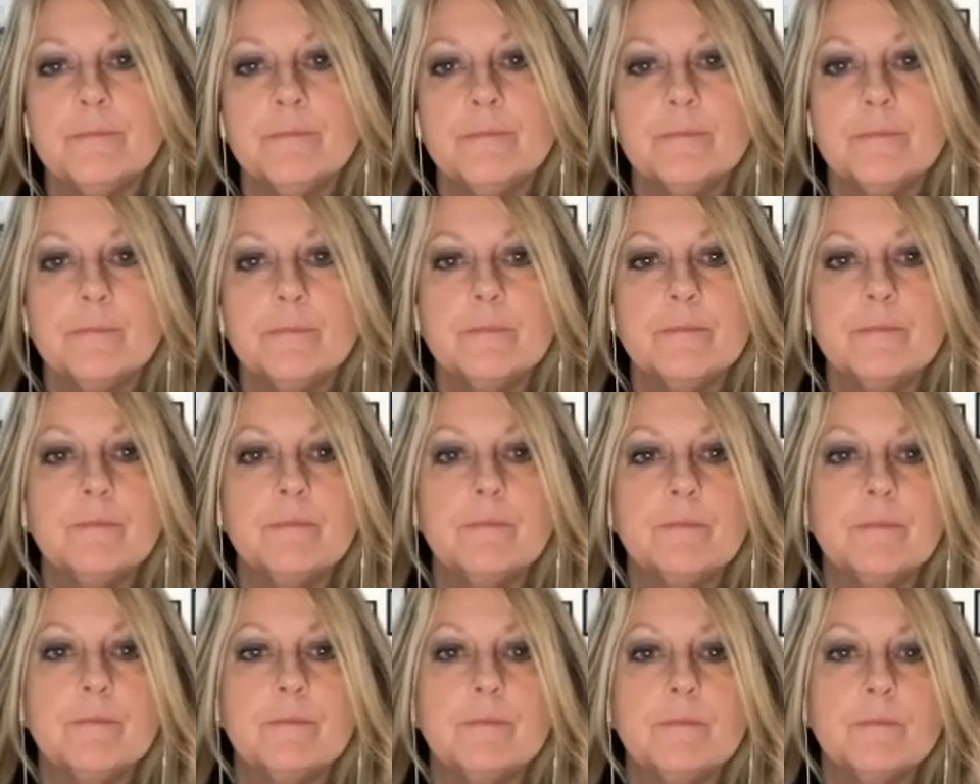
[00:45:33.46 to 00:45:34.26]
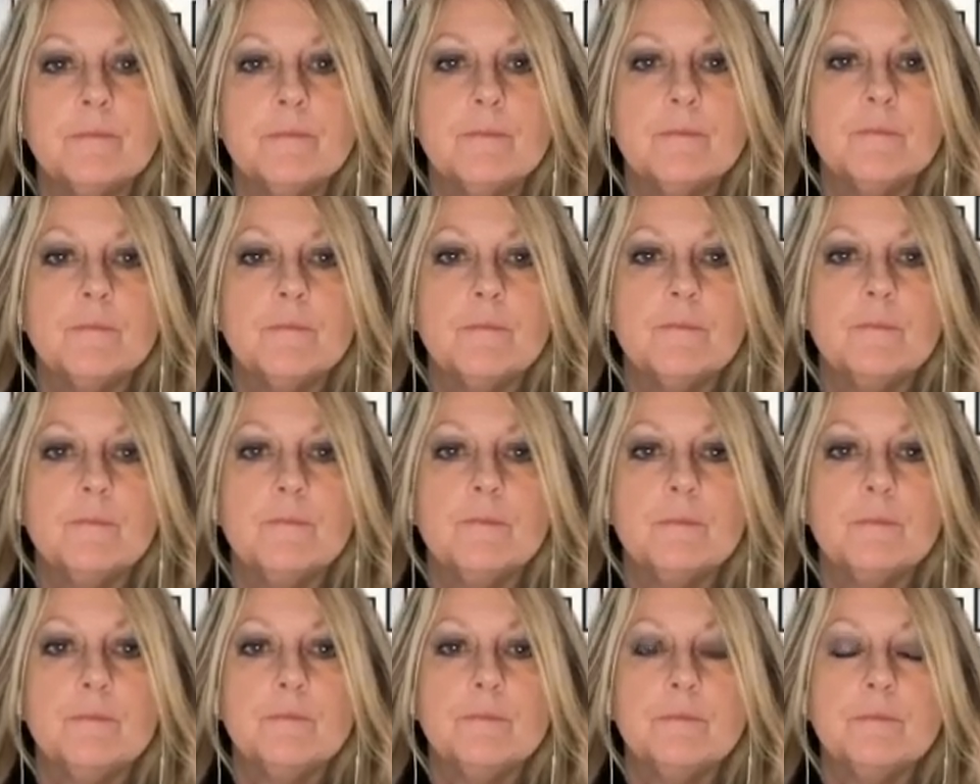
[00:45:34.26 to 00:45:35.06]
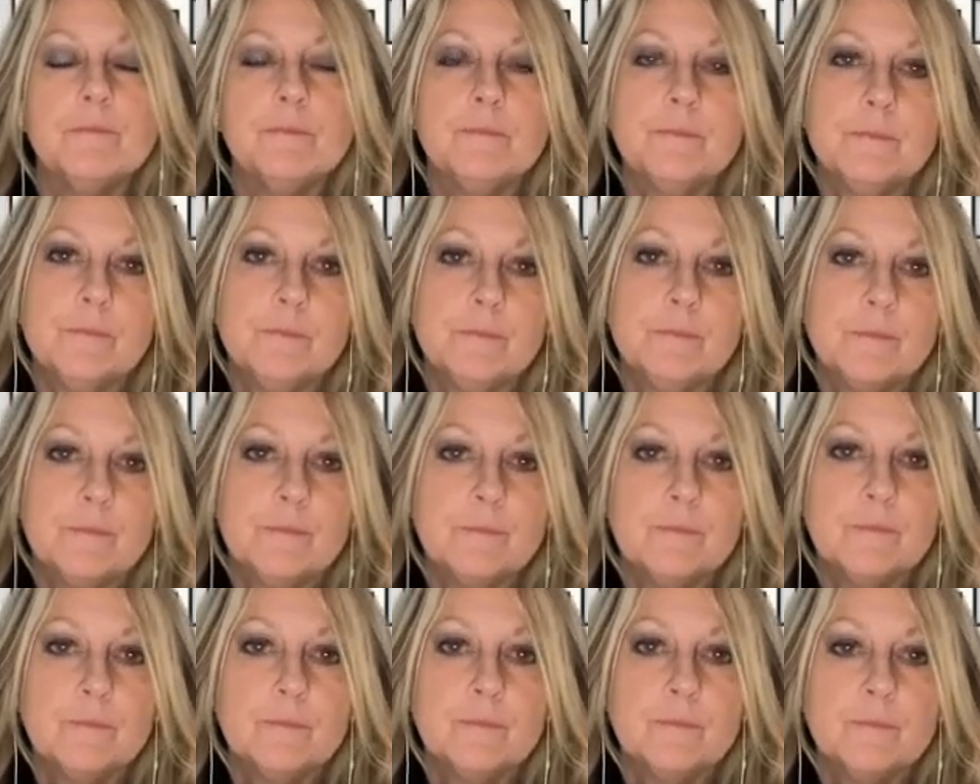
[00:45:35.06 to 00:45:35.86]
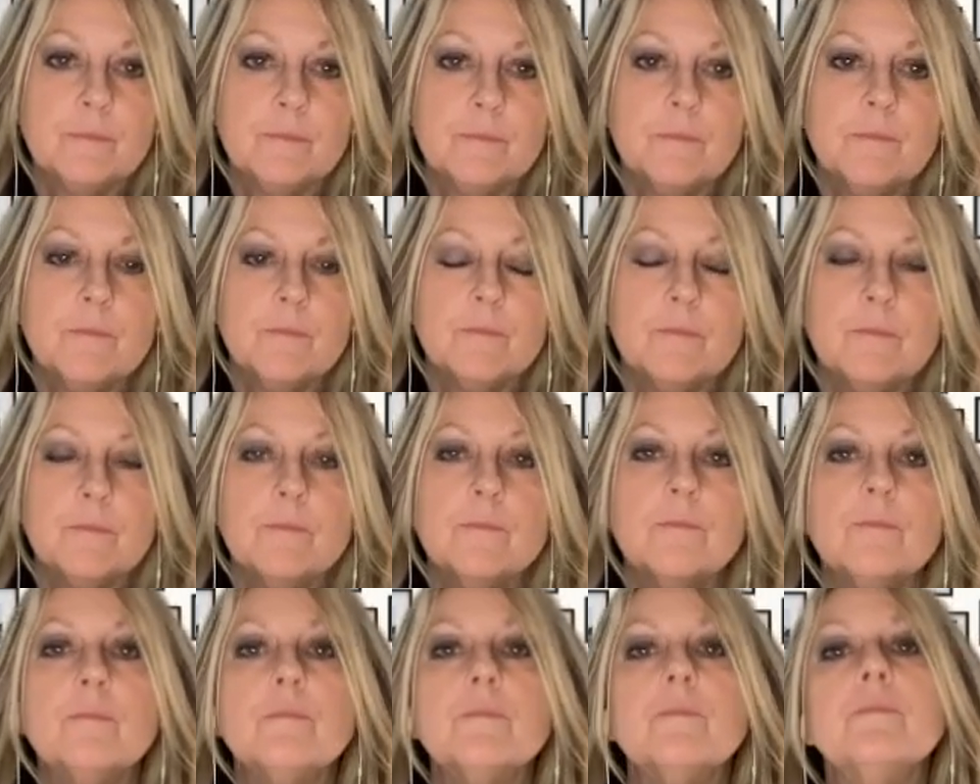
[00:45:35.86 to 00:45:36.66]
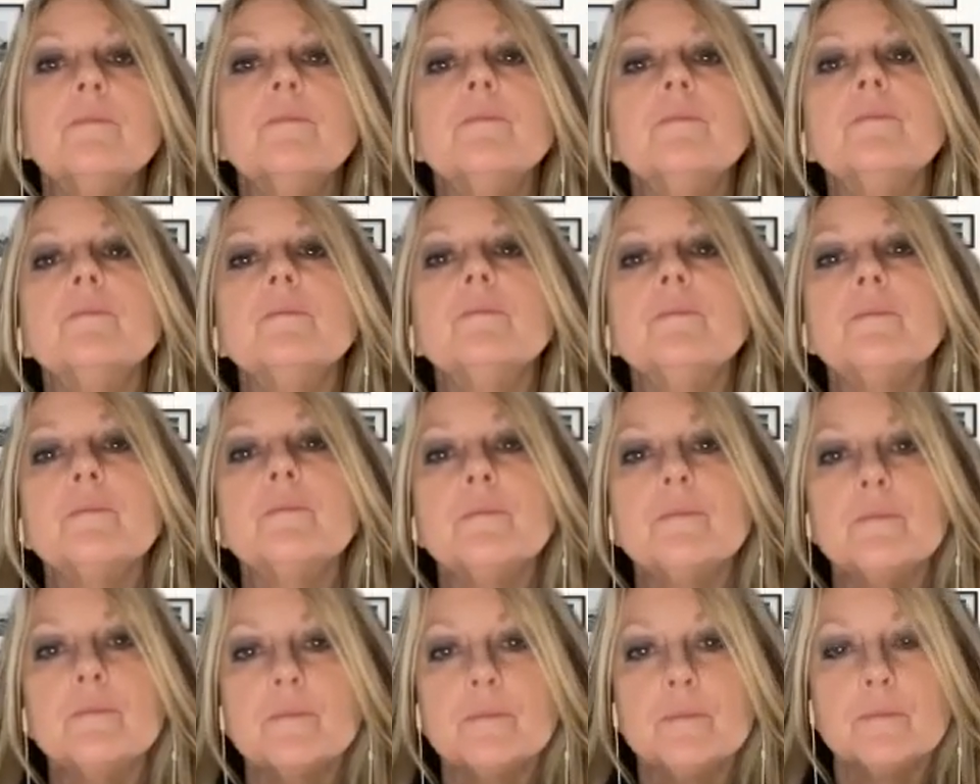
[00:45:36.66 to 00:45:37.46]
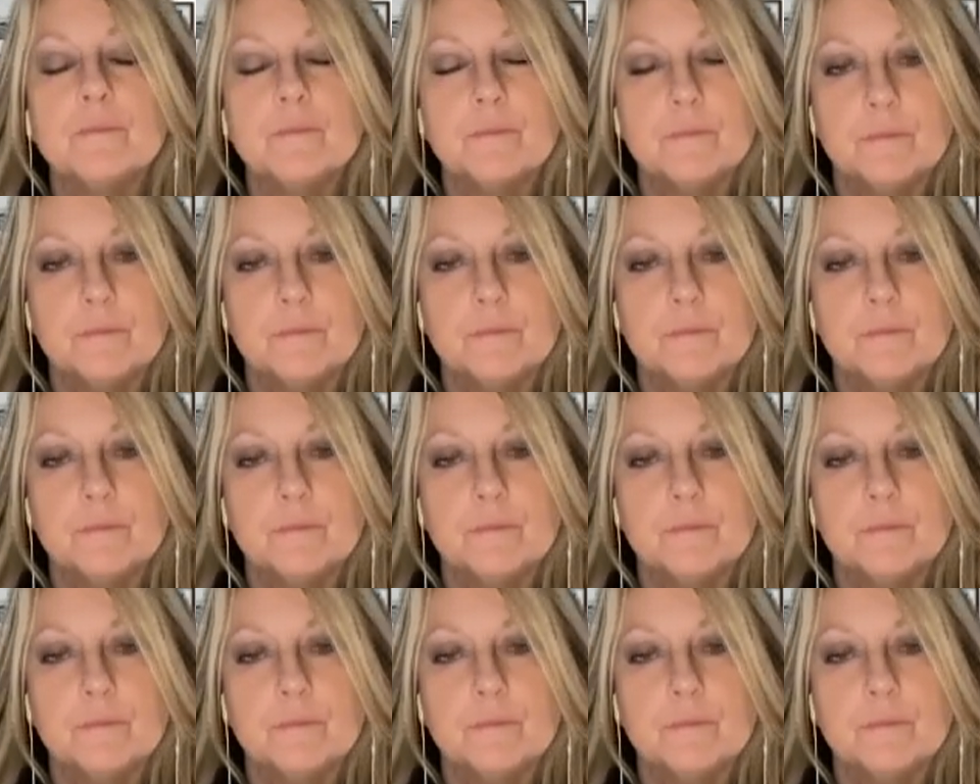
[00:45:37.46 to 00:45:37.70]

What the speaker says: (silent)